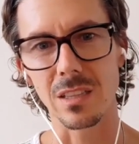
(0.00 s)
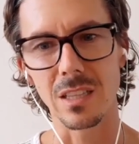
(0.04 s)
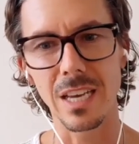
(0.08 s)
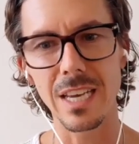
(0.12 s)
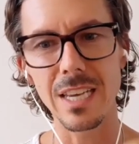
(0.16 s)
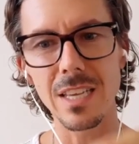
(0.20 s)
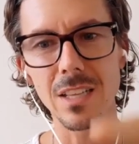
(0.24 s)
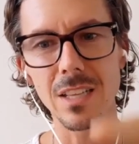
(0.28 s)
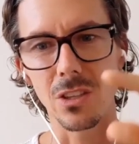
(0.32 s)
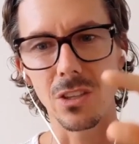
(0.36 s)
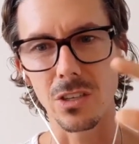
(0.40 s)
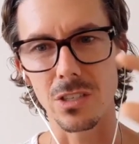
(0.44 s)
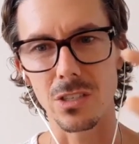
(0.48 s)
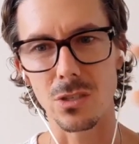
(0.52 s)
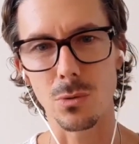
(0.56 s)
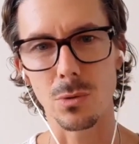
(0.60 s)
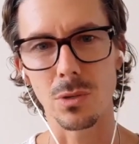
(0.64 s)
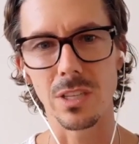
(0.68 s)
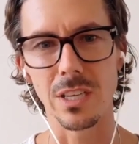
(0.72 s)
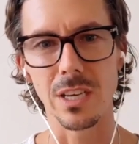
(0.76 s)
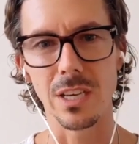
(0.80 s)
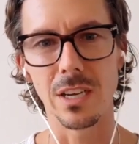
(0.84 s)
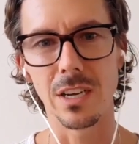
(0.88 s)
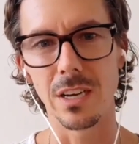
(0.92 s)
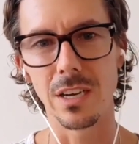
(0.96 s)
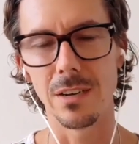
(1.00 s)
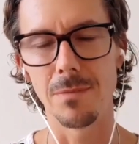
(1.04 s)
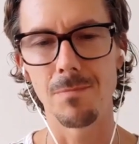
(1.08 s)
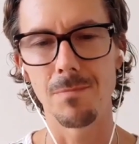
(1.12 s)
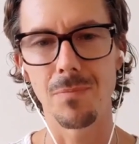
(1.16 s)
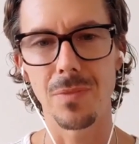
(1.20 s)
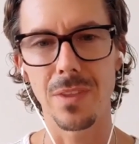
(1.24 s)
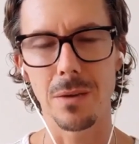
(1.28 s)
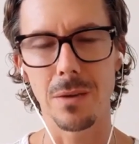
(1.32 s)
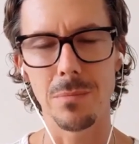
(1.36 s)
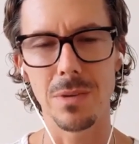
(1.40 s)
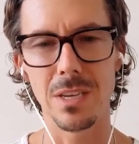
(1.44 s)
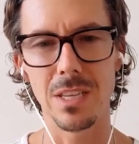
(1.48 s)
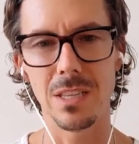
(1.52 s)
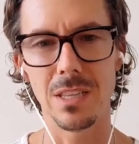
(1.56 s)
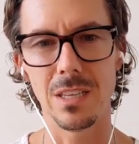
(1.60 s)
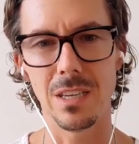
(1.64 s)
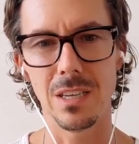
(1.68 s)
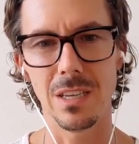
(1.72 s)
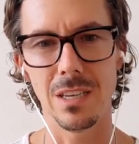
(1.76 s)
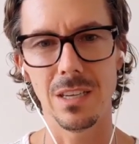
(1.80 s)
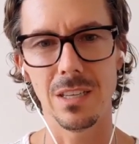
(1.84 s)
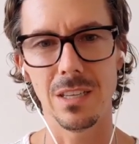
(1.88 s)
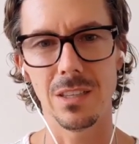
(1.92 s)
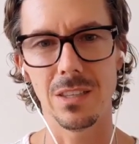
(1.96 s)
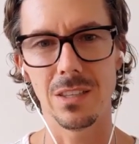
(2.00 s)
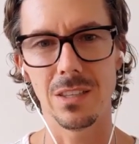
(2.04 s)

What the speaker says: light looks really good. I mean the